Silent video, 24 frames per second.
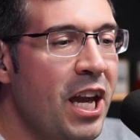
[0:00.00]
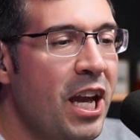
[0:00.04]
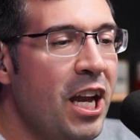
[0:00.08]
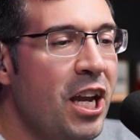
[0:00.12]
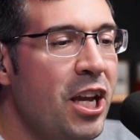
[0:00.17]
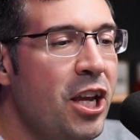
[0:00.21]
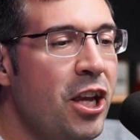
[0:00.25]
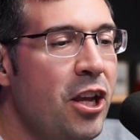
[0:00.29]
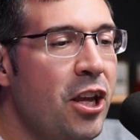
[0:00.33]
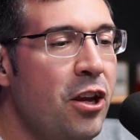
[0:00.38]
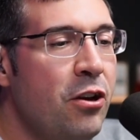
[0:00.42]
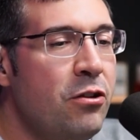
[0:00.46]

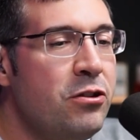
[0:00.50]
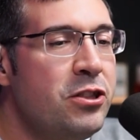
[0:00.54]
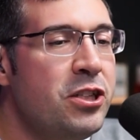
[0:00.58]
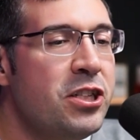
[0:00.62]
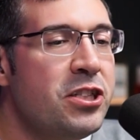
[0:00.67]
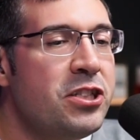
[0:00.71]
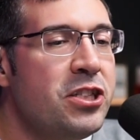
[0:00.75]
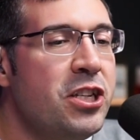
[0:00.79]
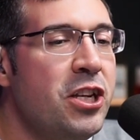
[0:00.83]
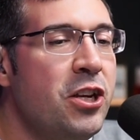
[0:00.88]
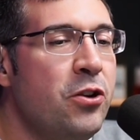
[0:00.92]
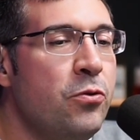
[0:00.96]

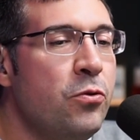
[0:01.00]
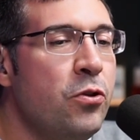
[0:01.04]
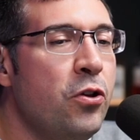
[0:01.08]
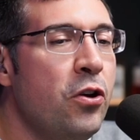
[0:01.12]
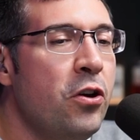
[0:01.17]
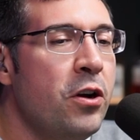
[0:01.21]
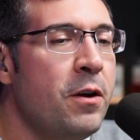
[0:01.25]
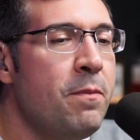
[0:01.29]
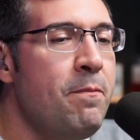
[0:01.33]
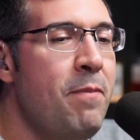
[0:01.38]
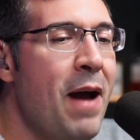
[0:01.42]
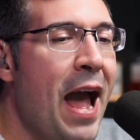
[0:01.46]
You
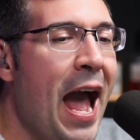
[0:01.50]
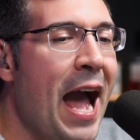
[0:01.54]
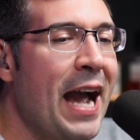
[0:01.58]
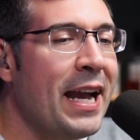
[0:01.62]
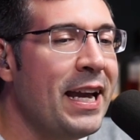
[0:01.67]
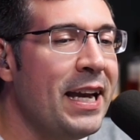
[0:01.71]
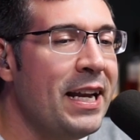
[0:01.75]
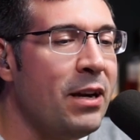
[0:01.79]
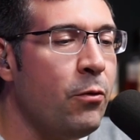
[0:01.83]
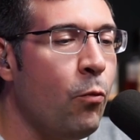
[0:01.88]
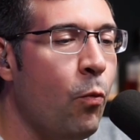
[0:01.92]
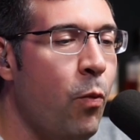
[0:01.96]
look
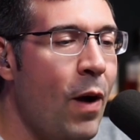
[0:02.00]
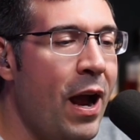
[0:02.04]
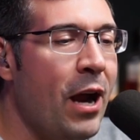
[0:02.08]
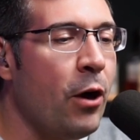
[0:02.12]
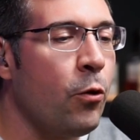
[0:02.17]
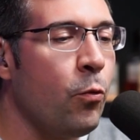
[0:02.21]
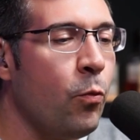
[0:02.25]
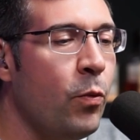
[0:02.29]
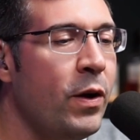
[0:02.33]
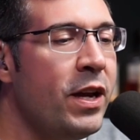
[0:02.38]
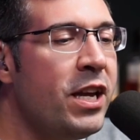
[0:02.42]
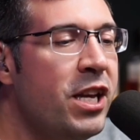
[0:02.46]
back at where
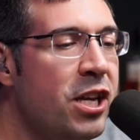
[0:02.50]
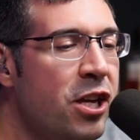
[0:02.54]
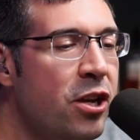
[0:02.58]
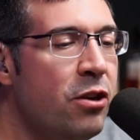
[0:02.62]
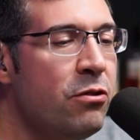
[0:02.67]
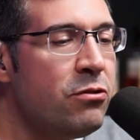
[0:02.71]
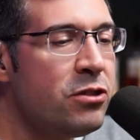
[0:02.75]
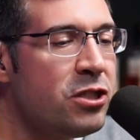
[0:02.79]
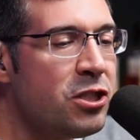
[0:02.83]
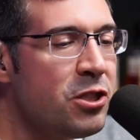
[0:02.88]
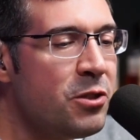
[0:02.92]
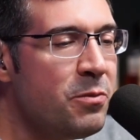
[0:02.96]
we
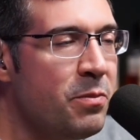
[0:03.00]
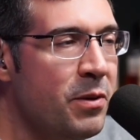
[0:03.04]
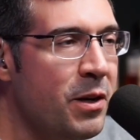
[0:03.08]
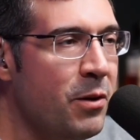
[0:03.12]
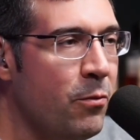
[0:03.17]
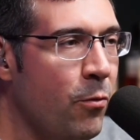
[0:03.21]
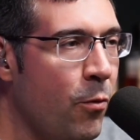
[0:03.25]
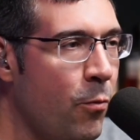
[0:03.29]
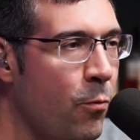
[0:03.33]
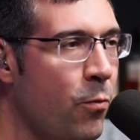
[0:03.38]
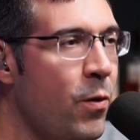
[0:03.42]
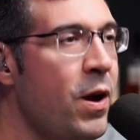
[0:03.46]
used to be
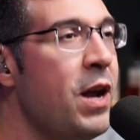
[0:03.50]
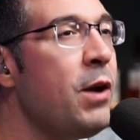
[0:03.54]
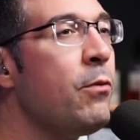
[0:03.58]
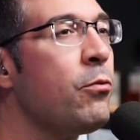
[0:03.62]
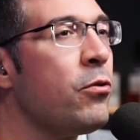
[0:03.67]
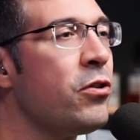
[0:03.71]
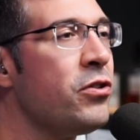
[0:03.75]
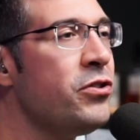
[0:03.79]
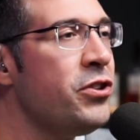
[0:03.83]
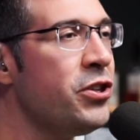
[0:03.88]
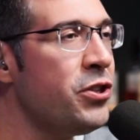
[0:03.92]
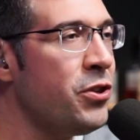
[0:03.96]
when we
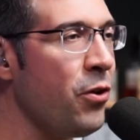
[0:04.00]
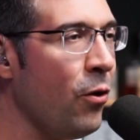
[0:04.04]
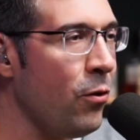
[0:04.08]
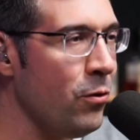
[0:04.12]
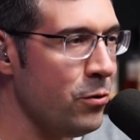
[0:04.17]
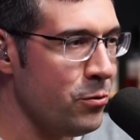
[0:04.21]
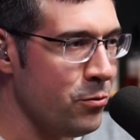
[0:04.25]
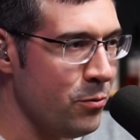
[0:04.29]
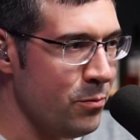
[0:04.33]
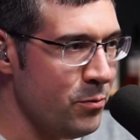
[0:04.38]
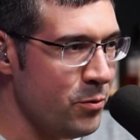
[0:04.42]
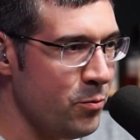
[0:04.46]
were in the
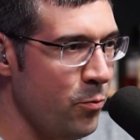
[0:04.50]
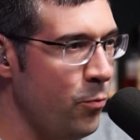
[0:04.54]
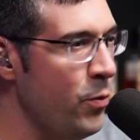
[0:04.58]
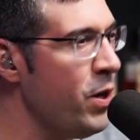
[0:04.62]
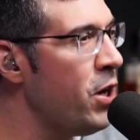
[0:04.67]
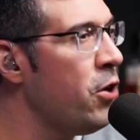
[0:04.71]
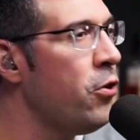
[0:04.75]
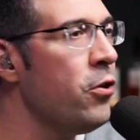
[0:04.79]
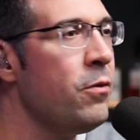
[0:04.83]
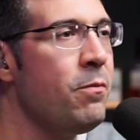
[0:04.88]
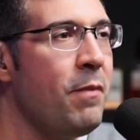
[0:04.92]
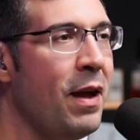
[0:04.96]
doldrums, when we
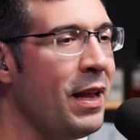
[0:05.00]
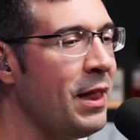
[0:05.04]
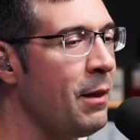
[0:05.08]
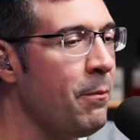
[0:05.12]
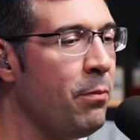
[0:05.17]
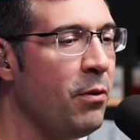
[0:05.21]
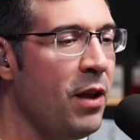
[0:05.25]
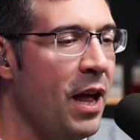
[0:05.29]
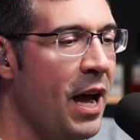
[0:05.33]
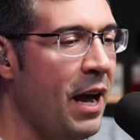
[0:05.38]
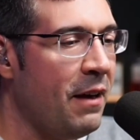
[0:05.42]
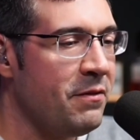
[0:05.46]
couldn't make the
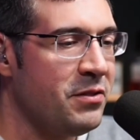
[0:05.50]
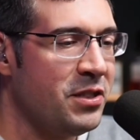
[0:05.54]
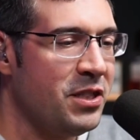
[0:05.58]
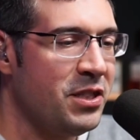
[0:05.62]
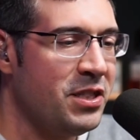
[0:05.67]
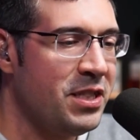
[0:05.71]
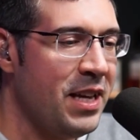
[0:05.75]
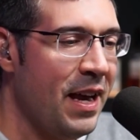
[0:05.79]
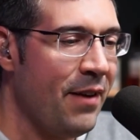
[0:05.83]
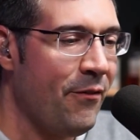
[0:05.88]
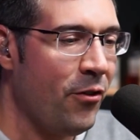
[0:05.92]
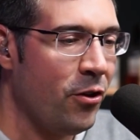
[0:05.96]
playoffs to
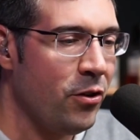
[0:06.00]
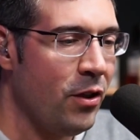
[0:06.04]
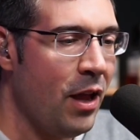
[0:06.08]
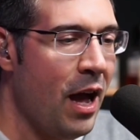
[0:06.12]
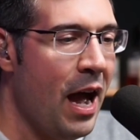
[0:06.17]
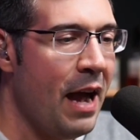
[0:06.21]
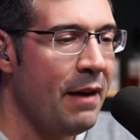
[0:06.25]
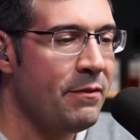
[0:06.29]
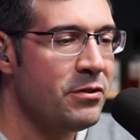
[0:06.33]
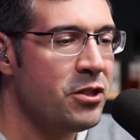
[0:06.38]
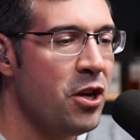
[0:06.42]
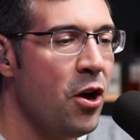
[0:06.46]
save our
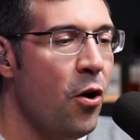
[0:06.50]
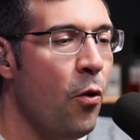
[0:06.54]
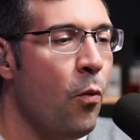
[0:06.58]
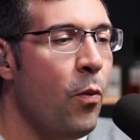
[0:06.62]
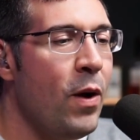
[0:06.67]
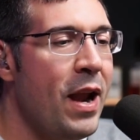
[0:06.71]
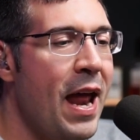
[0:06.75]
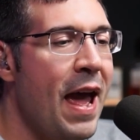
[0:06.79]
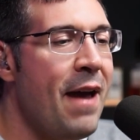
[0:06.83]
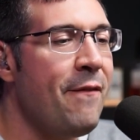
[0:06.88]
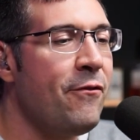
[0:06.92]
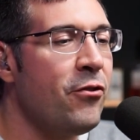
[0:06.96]
lives,
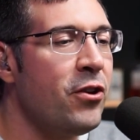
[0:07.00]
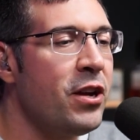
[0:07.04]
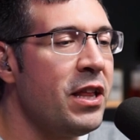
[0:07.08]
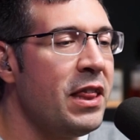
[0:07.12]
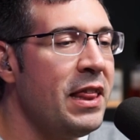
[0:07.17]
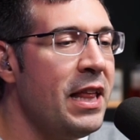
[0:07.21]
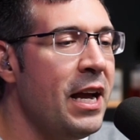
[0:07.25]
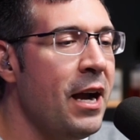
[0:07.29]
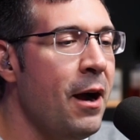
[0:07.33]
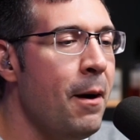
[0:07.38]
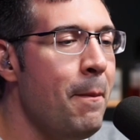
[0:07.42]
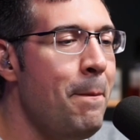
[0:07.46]
when
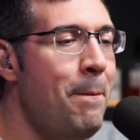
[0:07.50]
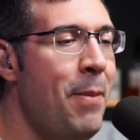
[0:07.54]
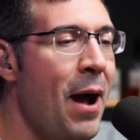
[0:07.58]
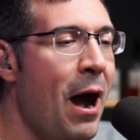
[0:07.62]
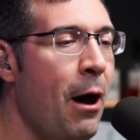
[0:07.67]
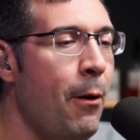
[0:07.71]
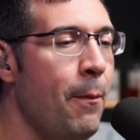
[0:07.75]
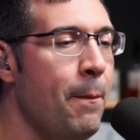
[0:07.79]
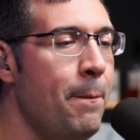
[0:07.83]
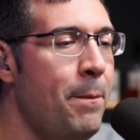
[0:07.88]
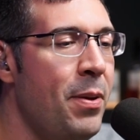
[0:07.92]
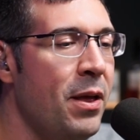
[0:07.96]
everything
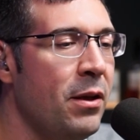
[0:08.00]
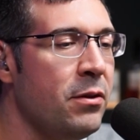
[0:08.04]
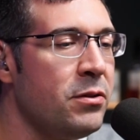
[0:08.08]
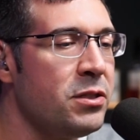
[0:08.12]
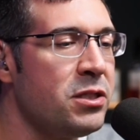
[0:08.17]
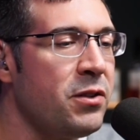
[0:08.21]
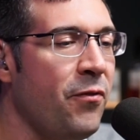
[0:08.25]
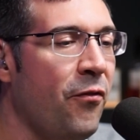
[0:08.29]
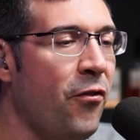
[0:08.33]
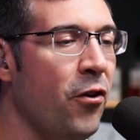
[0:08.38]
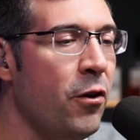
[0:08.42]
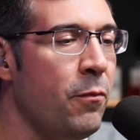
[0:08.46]
about
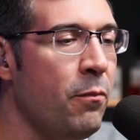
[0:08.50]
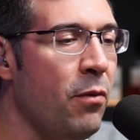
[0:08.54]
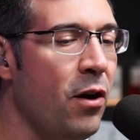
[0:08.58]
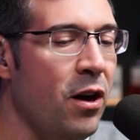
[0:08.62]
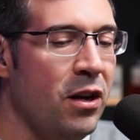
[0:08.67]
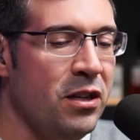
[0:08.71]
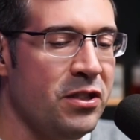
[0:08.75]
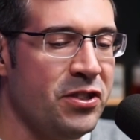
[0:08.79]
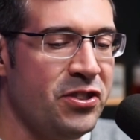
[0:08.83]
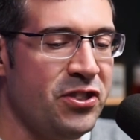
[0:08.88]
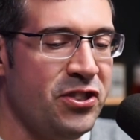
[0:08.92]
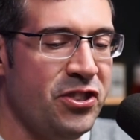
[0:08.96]
Bills
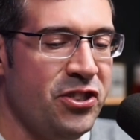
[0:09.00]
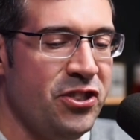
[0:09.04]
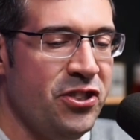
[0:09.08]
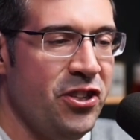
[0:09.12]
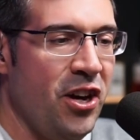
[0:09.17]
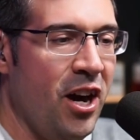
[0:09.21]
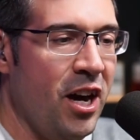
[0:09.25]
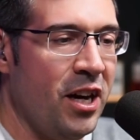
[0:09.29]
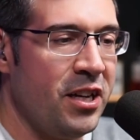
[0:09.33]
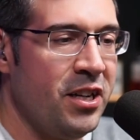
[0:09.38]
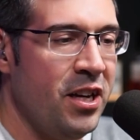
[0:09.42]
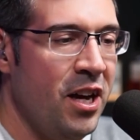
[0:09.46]
football
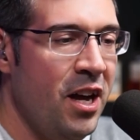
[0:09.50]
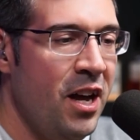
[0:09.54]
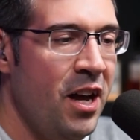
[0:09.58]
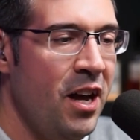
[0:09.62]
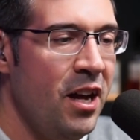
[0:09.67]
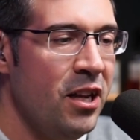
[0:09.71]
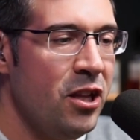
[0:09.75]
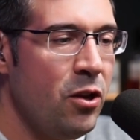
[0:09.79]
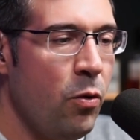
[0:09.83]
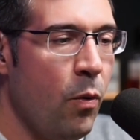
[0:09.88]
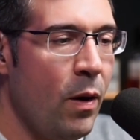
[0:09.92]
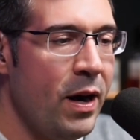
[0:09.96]
sucked.
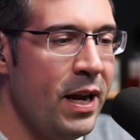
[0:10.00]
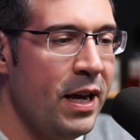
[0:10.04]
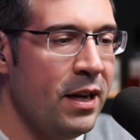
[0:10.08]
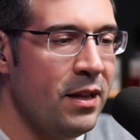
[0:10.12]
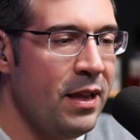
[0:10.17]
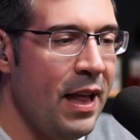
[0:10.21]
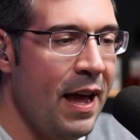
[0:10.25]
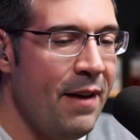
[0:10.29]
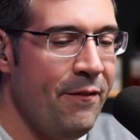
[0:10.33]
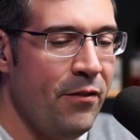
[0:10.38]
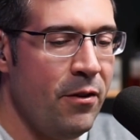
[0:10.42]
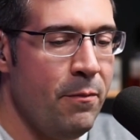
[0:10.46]

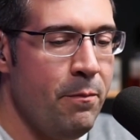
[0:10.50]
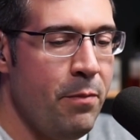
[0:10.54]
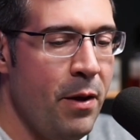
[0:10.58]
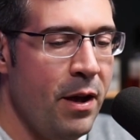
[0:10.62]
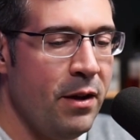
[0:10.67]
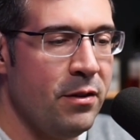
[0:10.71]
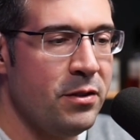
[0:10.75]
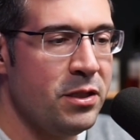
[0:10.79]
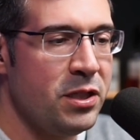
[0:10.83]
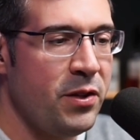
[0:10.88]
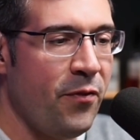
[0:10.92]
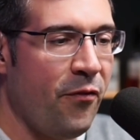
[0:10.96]
2011
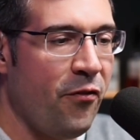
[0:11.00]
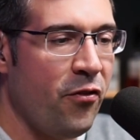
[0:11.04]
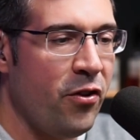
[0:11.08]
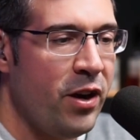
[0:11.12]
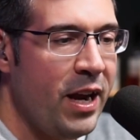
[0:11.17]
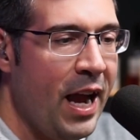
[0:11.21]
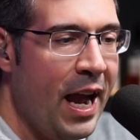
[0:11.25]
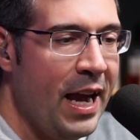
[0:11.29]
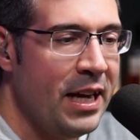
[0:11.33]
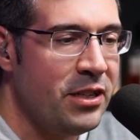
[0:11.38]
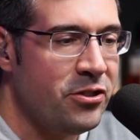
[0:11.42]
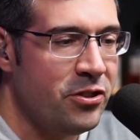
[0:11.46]
Bills
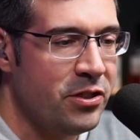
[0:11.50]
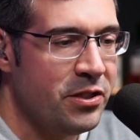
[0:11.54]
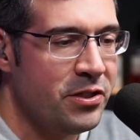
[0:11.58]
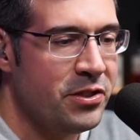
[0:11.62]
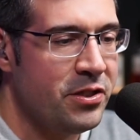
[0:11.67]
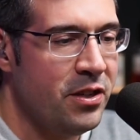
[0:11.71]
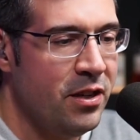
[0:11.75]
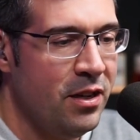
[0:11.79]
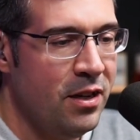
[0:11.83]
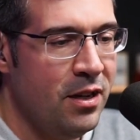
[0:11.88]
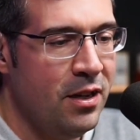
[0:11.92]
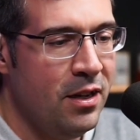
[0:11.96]
free agents.
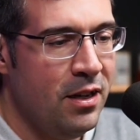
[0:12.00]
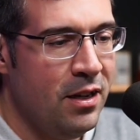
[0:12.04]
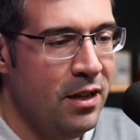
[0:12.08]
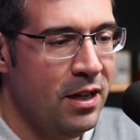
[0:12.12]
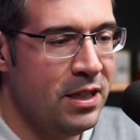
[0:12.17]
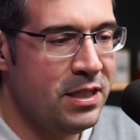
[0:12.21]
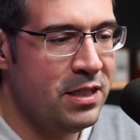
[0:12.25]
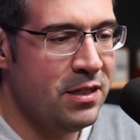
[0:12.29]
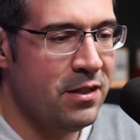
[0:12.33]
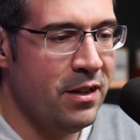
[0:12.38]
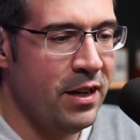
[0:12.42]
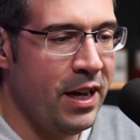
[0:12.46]

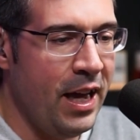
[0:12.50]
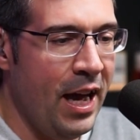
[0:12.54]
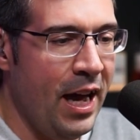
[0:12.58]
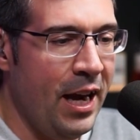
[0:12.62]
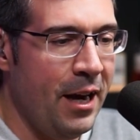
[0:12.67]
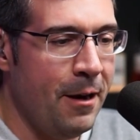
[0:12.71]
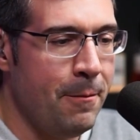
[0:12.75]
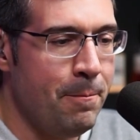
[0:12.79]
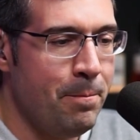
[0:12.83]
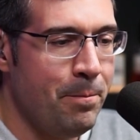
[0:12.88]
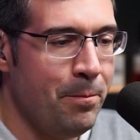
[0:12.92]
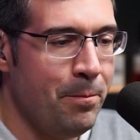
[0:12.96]
Let's look at it.